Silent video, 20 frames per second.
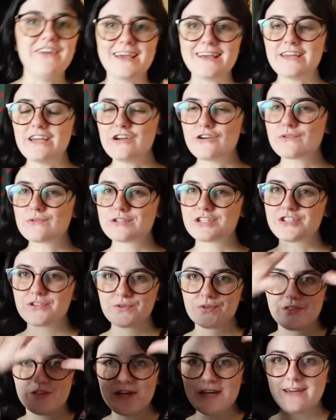Thank you
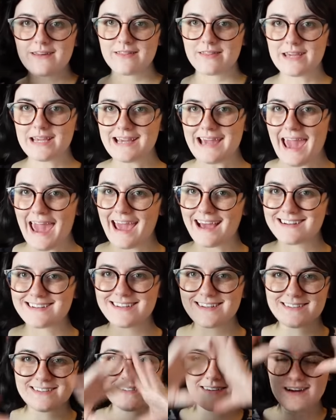to the, the
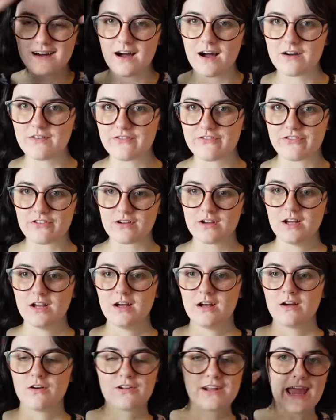canon of
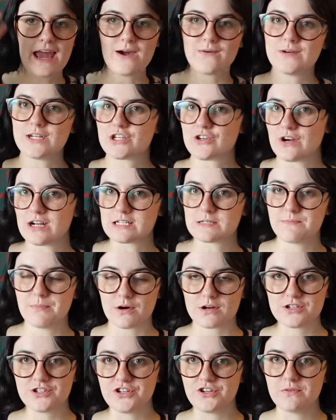Can We Trust
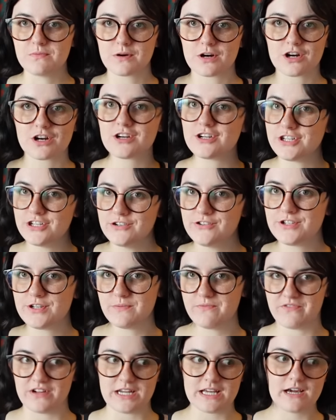Booktuber
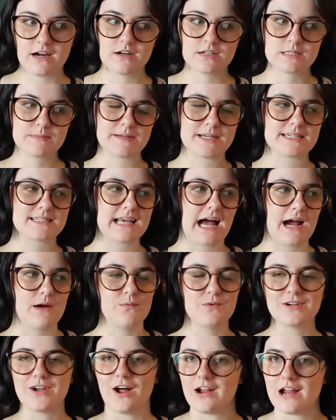YouTube videos, because I
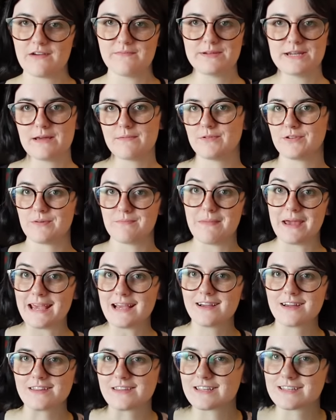would not have been able to
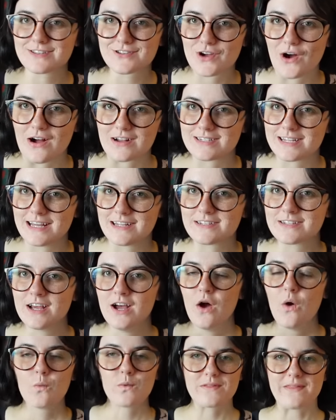make this content
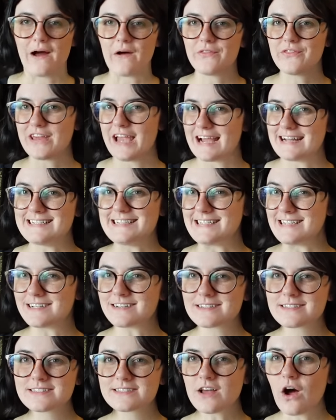without the
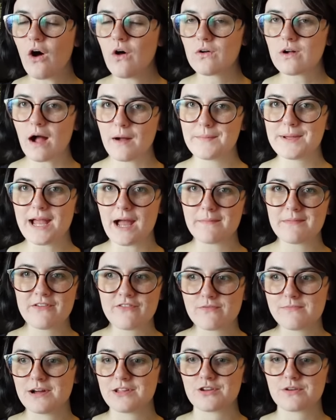ideas all coming at me
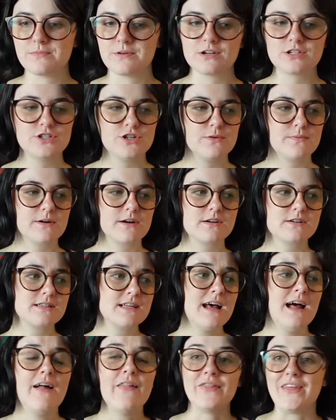from other booktubers.
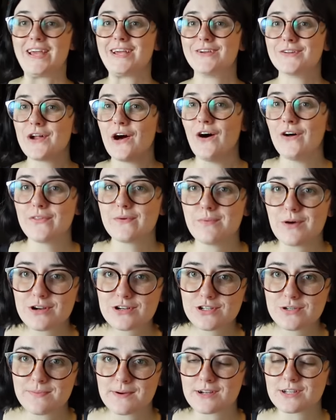Thank you to all the
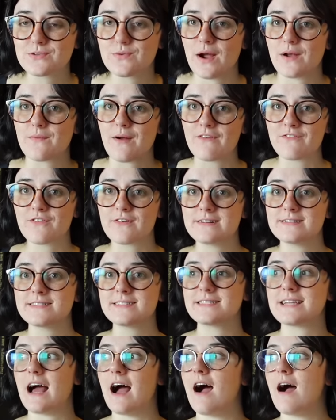booktubers who I
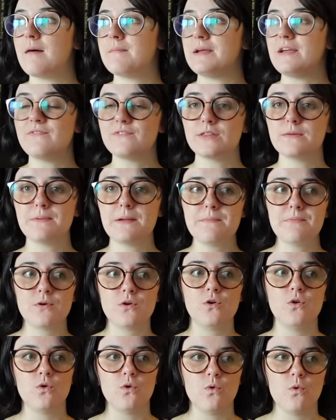referenced, um, even the people
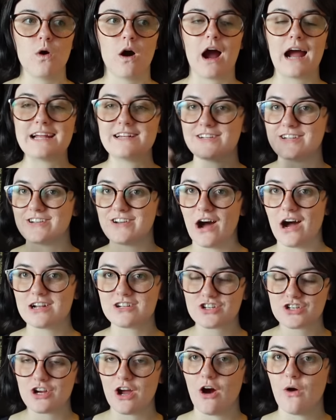who I did
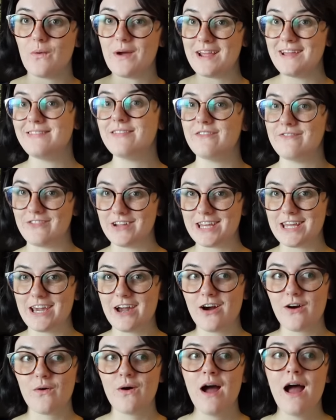not show in the
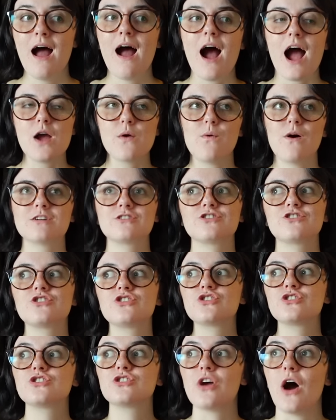video. I watched
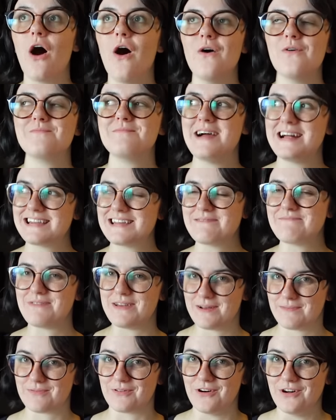so many
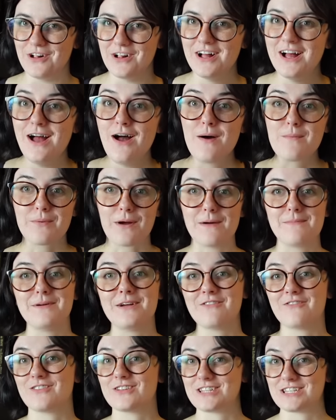people
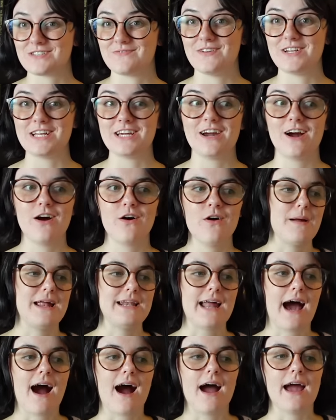prepping for this video
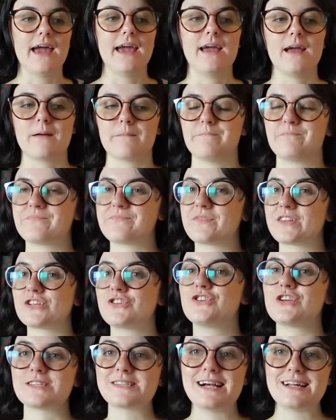and I
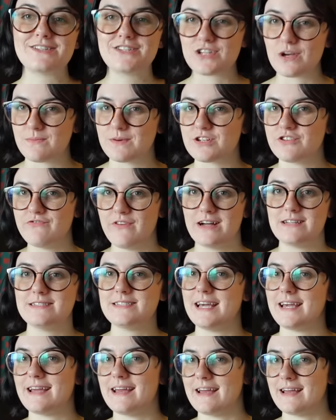just had so much fun
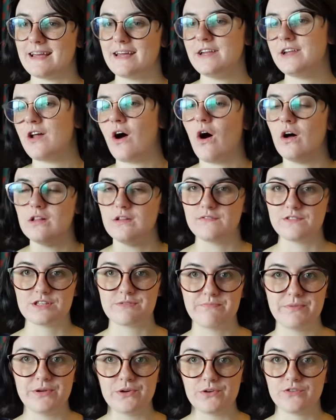taking in all of this
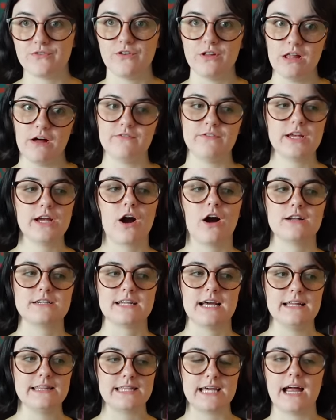beautiful, lovely
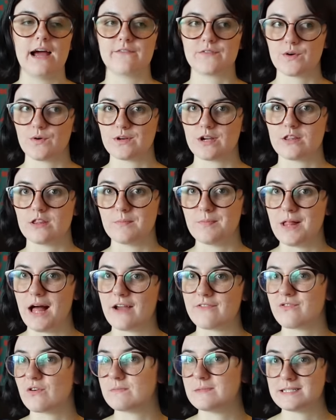content that everyone on the
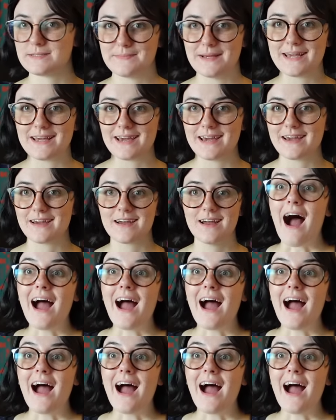platform is making.